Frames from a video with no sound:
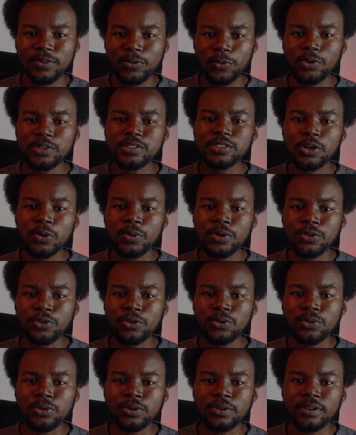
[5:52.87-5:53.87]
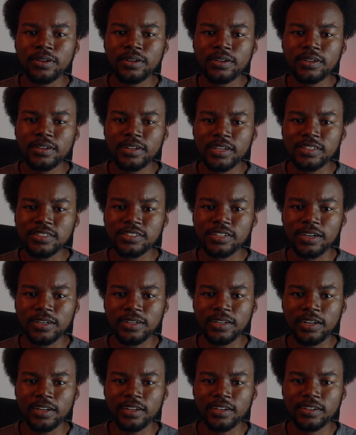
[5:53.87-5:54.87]
What's going on
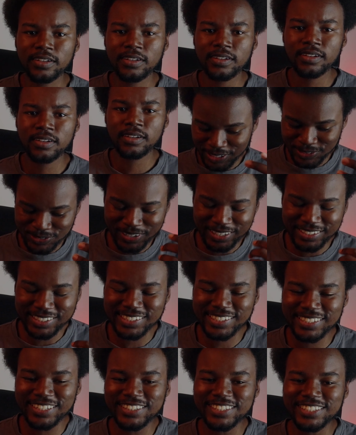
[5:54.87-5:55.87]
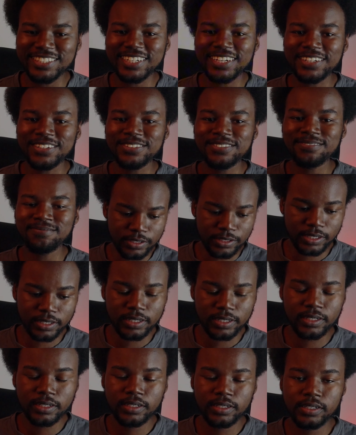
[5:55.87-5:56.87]
internally? As we like to say on this channel,
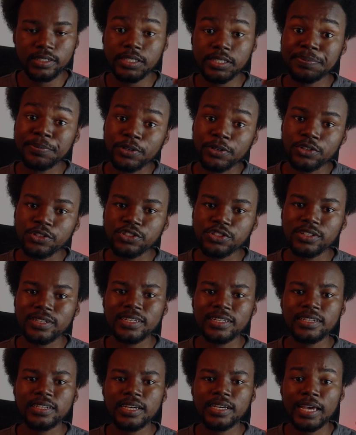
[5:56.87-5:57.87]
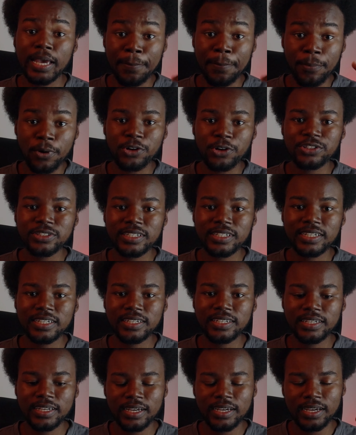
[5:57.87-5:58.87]
physically, spiritually,
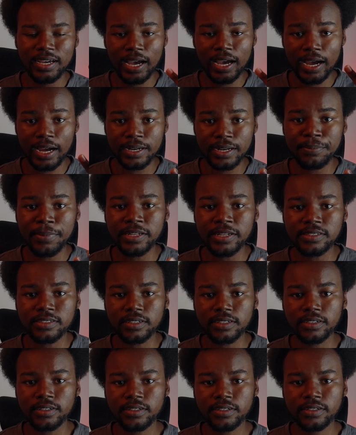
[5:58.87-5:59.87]
emotionally, and mentally.